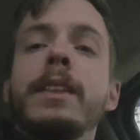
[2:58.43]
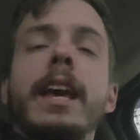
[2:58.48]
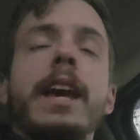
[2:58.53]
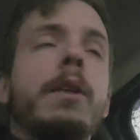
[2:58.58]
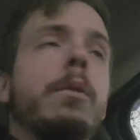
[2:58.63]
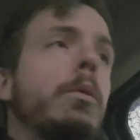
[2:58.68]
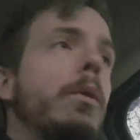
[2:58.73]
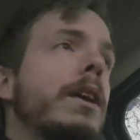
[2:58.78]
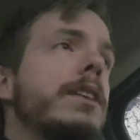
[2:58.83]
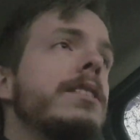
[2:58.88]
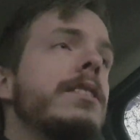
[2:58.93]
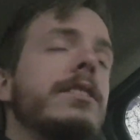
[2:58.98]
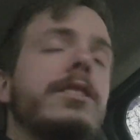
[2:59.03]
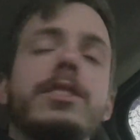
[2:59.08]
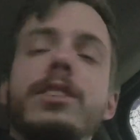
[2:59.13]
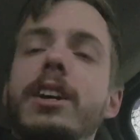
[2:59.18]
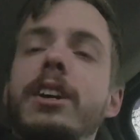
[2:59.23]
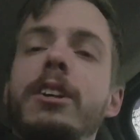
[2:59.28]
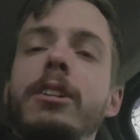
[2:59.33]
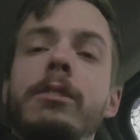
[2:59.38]
It wasn't
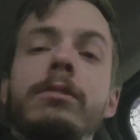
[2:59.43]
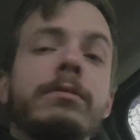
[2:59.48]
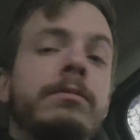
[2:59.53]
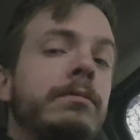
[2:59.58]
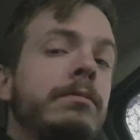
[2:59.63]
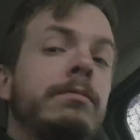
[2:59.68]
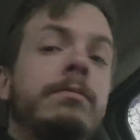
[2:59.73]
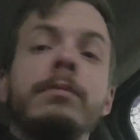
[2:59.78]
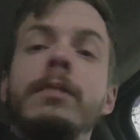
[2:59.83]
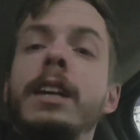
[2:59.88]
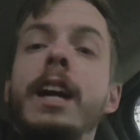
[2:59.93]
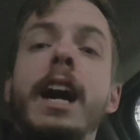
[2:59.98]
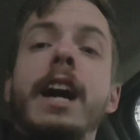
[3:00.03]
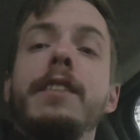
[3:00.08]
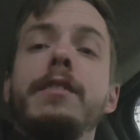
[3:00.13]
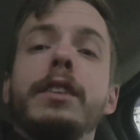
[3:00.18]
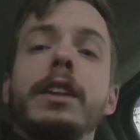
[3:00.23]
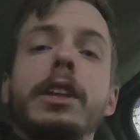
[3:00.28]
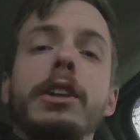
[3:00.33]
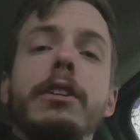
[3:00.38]
so
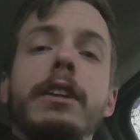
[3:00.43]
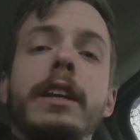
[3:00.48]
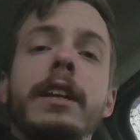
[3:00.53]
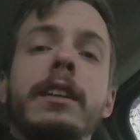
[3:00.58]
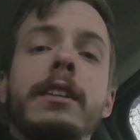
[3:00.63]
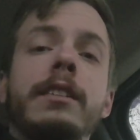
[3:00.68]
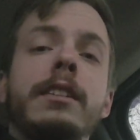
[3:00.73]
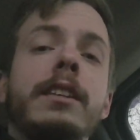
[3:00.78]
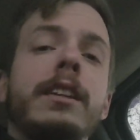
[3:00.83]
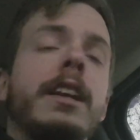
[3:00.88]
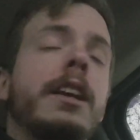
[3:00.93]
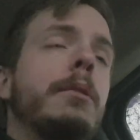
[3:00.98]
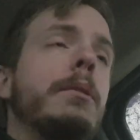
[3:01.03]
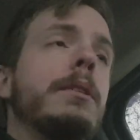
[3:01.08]
convoluted. It